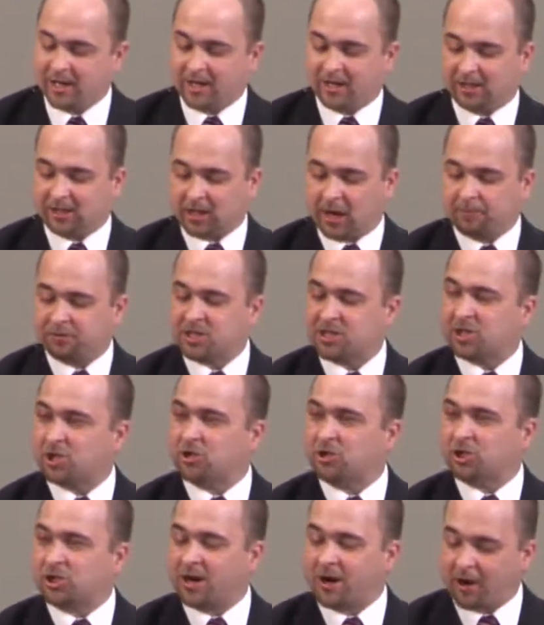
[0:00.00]
his
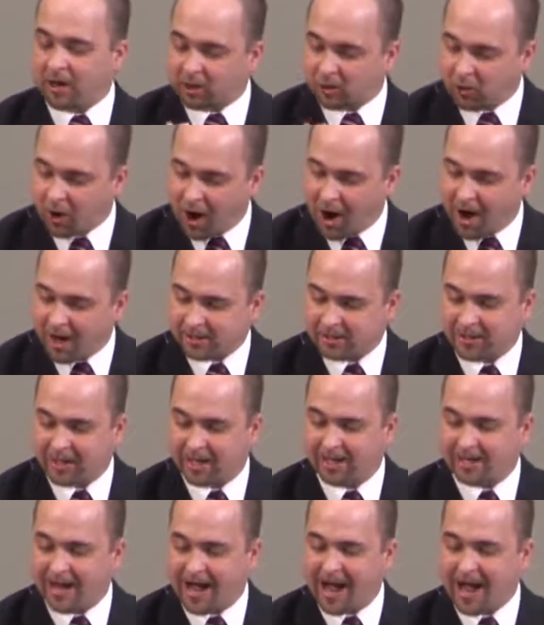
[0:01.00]
substitutionary cross that
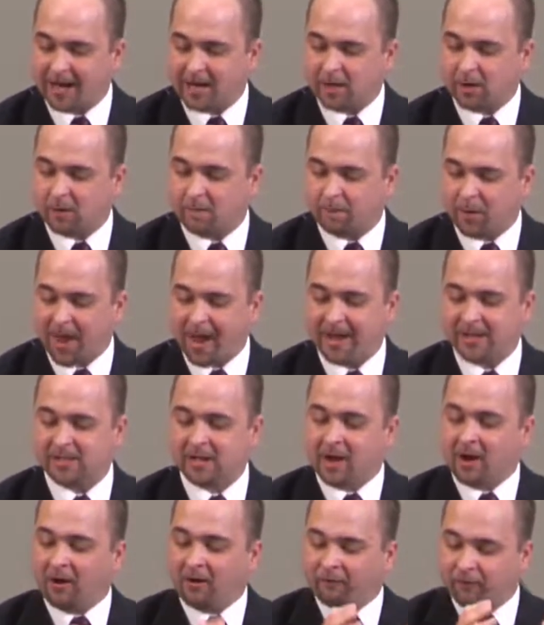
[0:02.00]
he died in your place
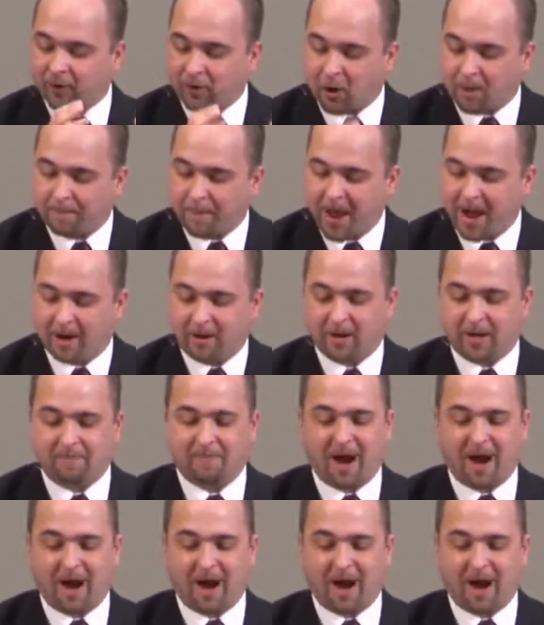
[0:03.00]
for your penalty.